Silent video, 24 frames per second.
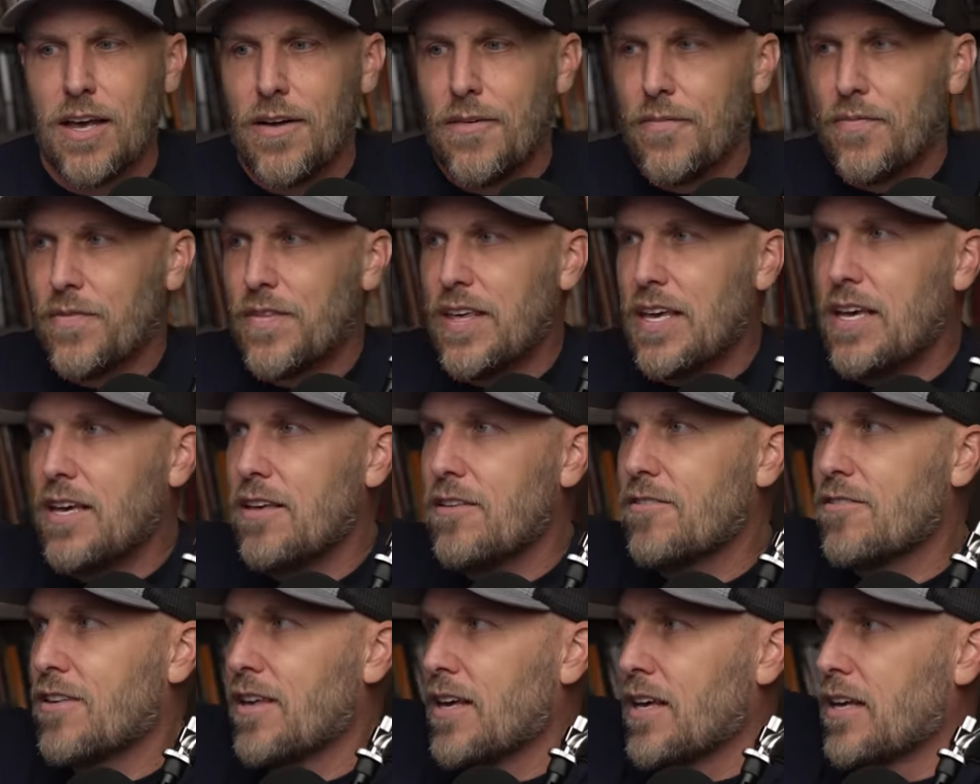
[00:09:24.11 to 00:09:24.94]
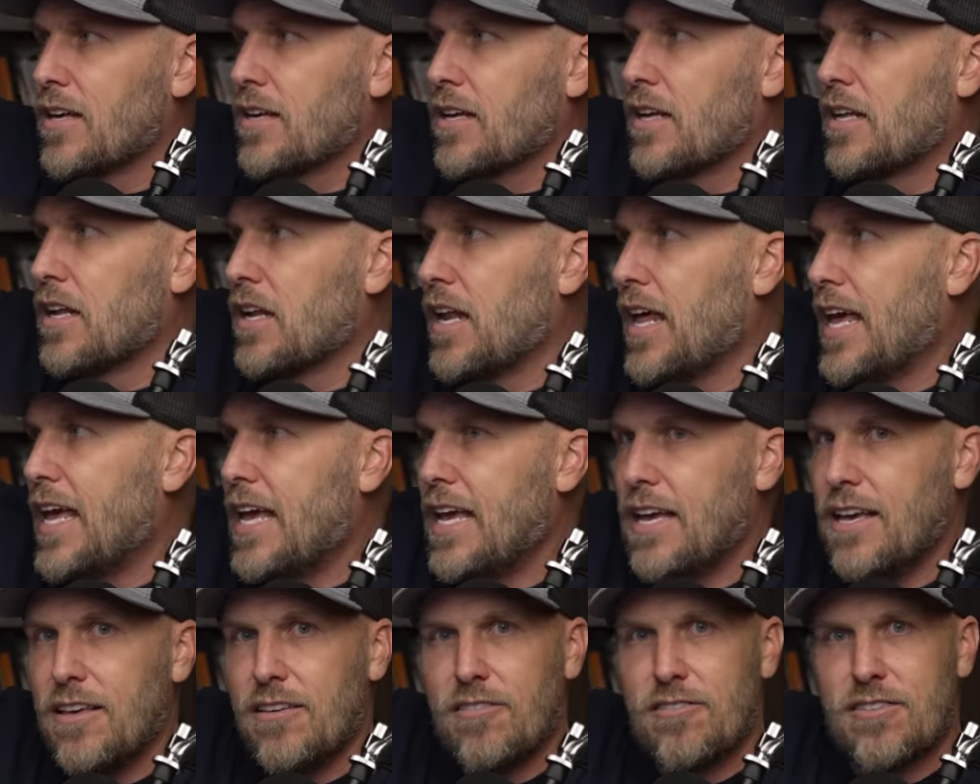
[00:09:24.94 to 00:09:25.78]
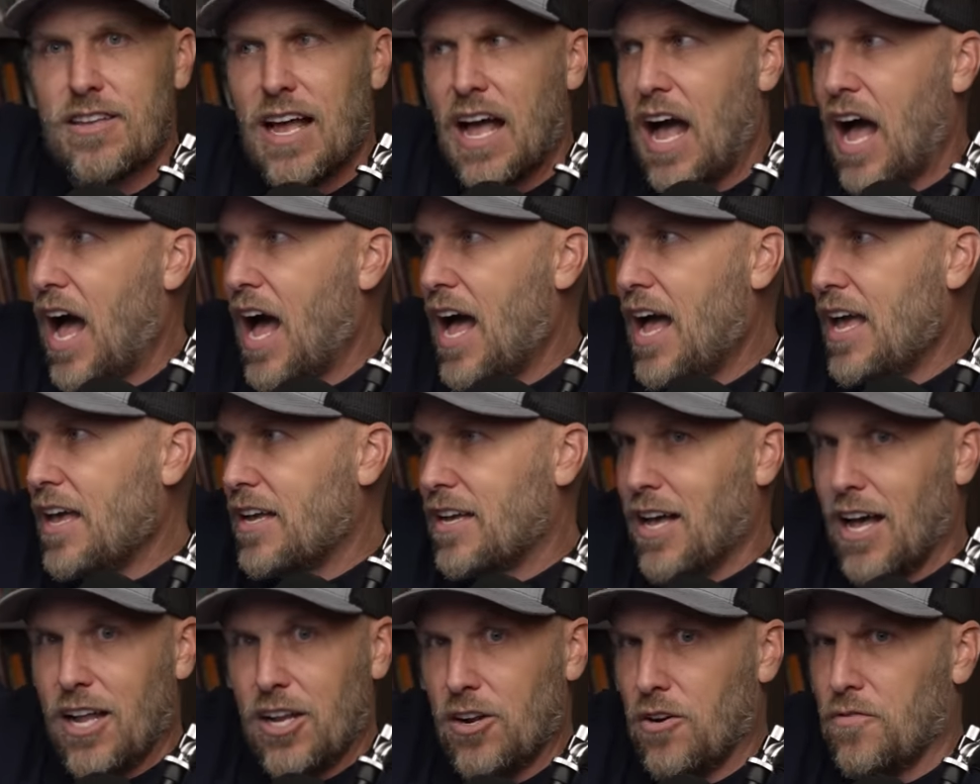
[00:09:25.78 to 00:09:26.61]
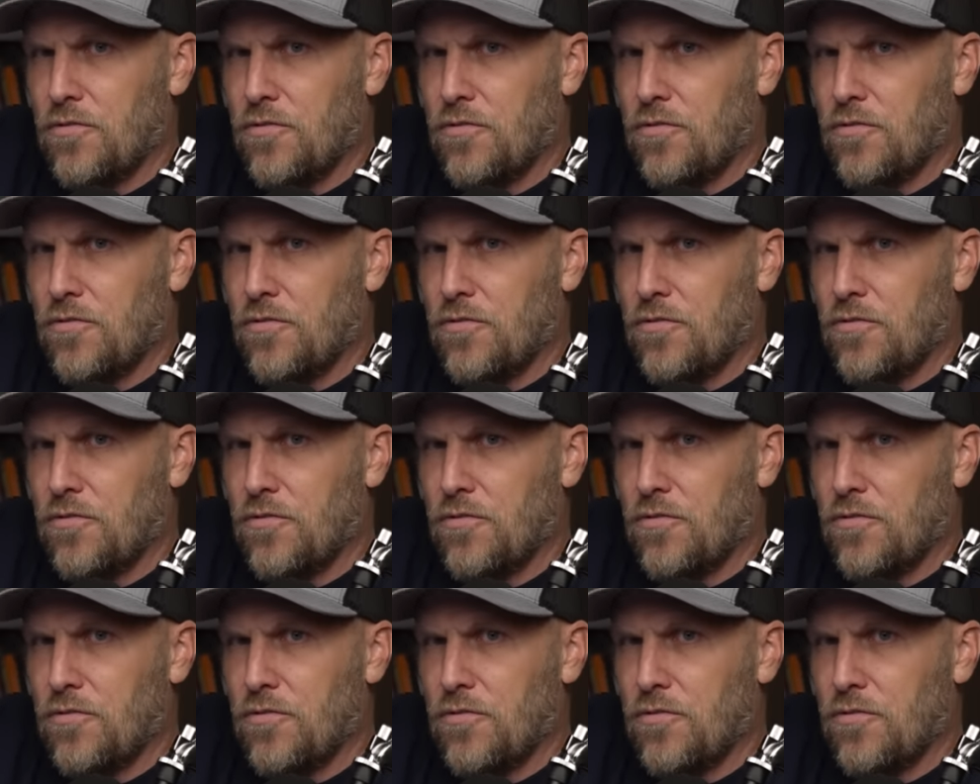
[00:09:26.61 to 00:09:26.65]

These glazed high color,